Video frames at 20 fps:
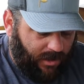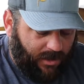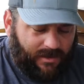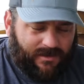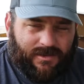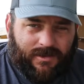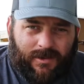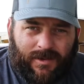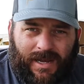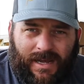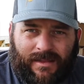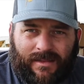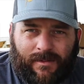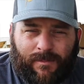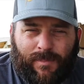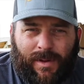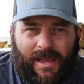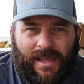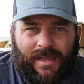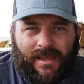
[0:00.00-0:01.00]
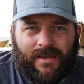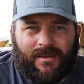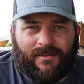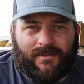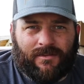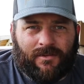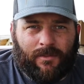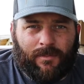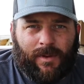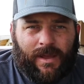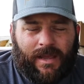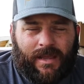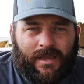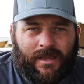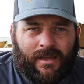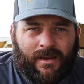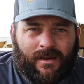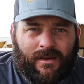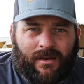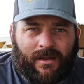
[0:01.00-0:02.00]
also got the bacon. So the
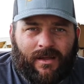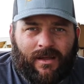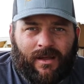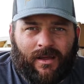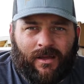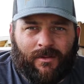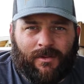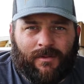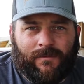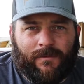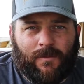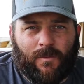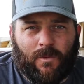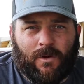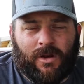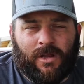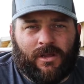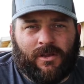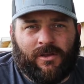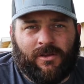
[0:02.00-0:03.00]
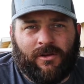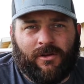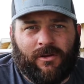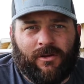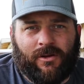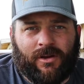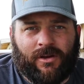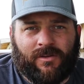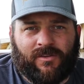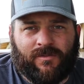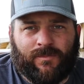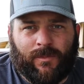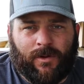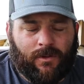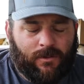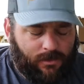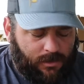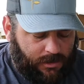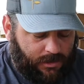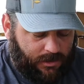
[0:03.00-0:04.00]
bacon, if you want it cured and
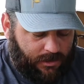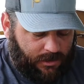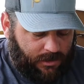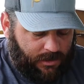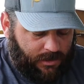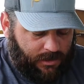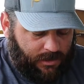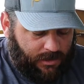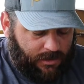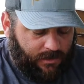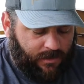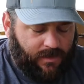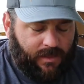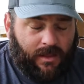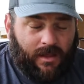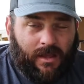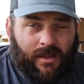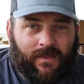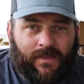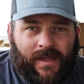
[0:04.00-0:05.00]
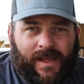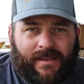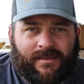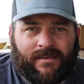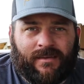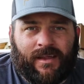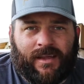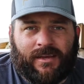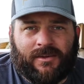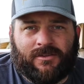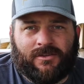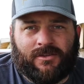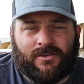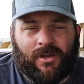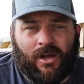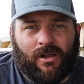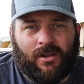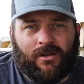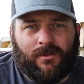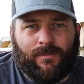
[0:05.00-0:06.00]
smoked, then that's an extra
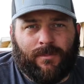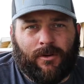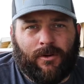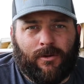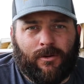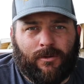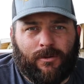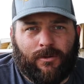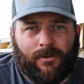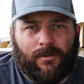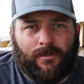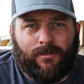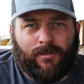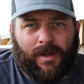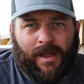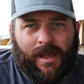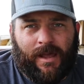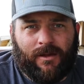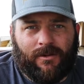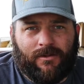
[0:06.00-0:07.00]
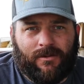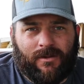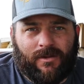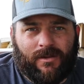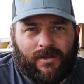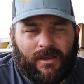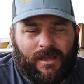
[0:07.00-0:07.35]
$1 per pound.